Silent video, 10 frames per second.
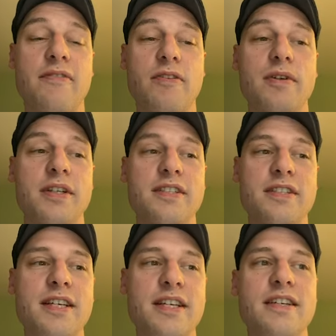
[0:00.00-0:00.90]
everyone can
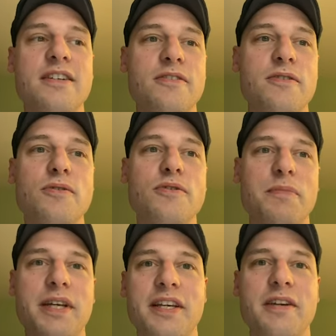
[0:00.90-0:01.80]
see who's
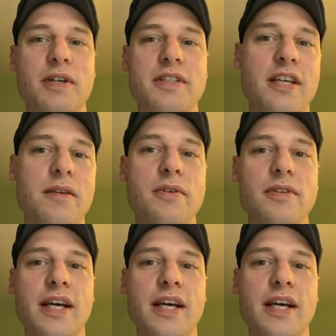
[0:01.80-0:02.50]
picking what table,